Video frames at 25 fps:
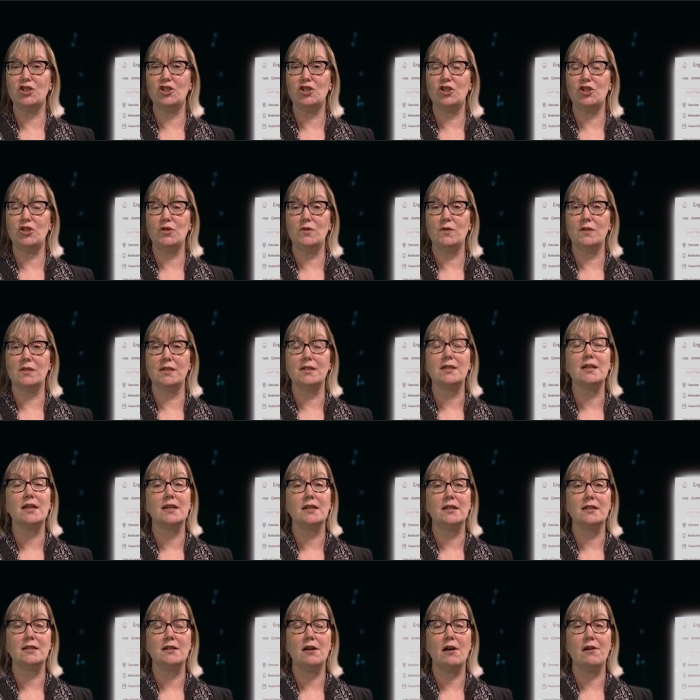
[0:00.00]
students
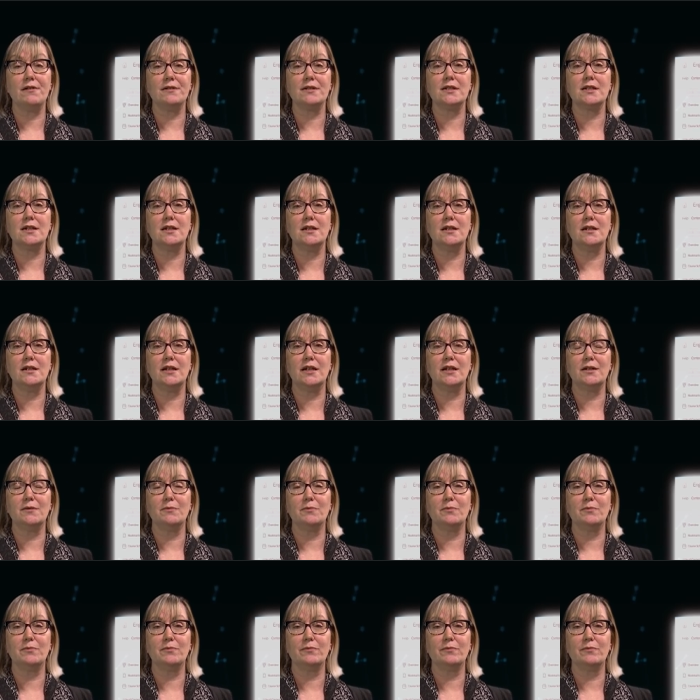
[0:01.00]
and enhance learning.